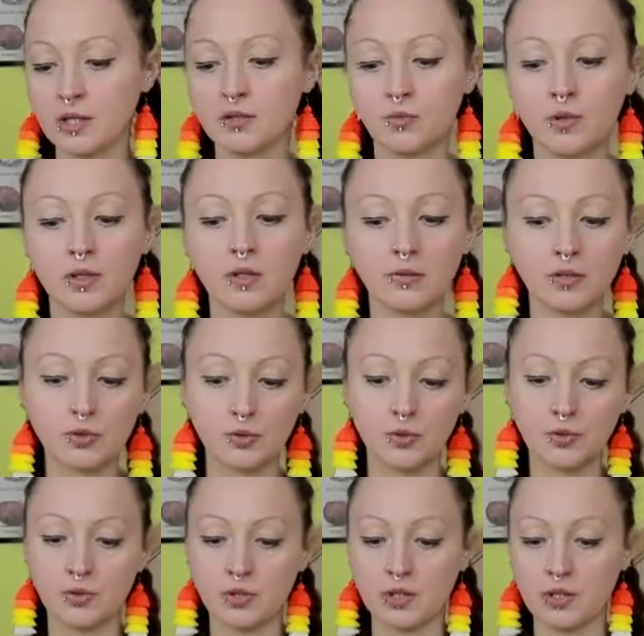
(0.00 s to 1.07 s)
and we're going to
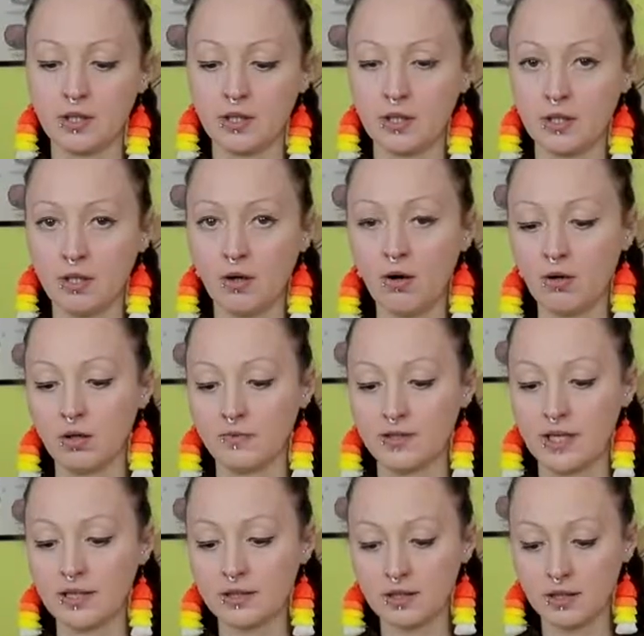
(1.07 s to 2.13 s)
use whole of
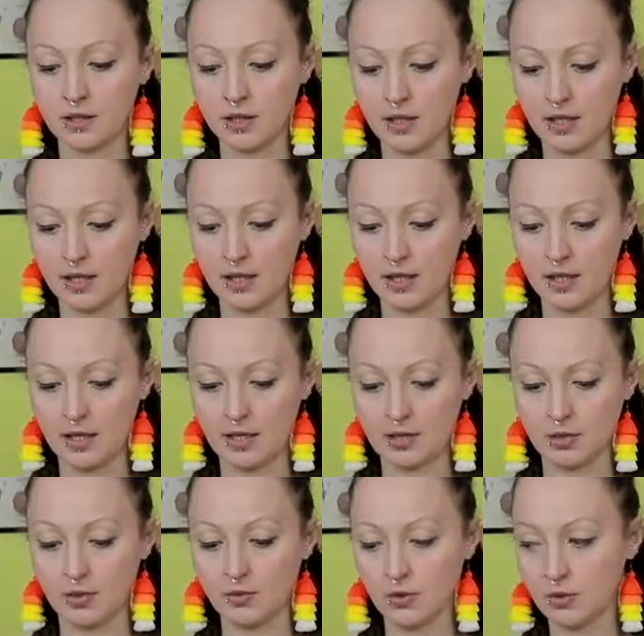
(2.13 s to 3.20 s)
that,
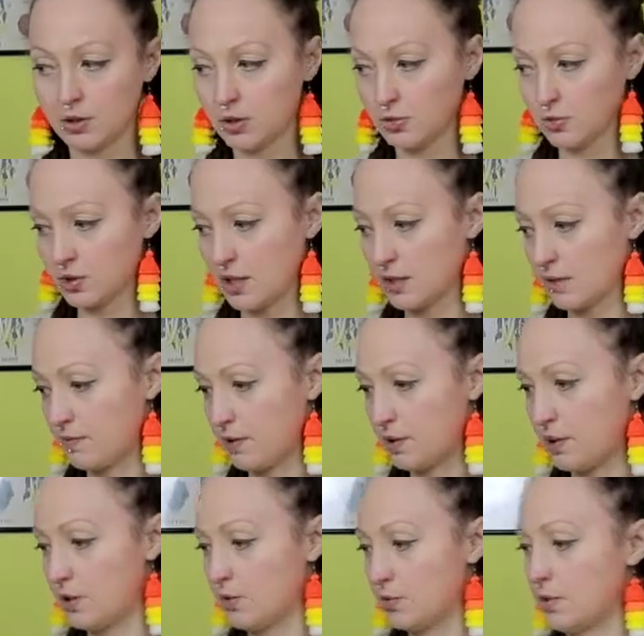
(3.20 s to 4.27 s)
so I'm going to transfer
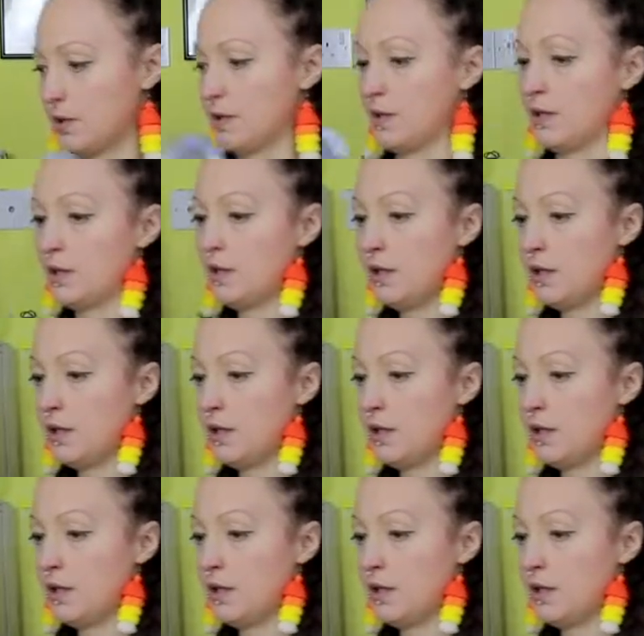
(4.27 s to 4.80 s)
into the